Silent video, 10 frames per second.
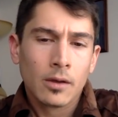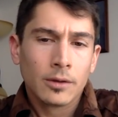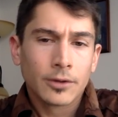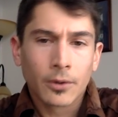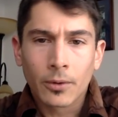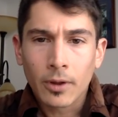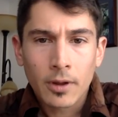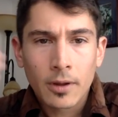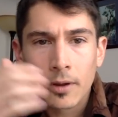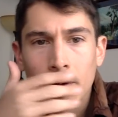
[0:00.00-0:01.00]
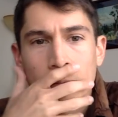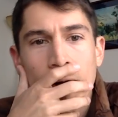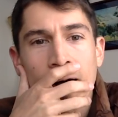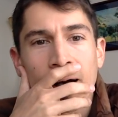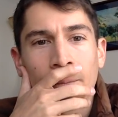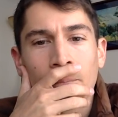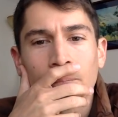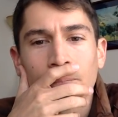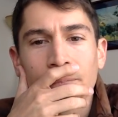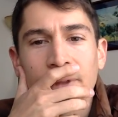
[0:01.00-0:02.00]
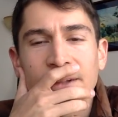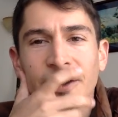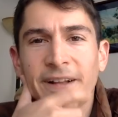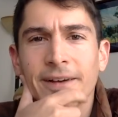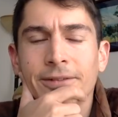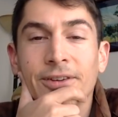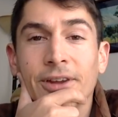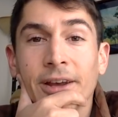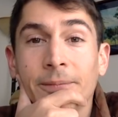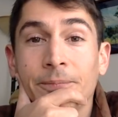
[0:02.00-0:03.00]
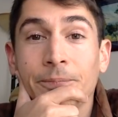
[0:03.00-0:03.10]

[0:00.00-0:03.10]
So um, that's all I have to say.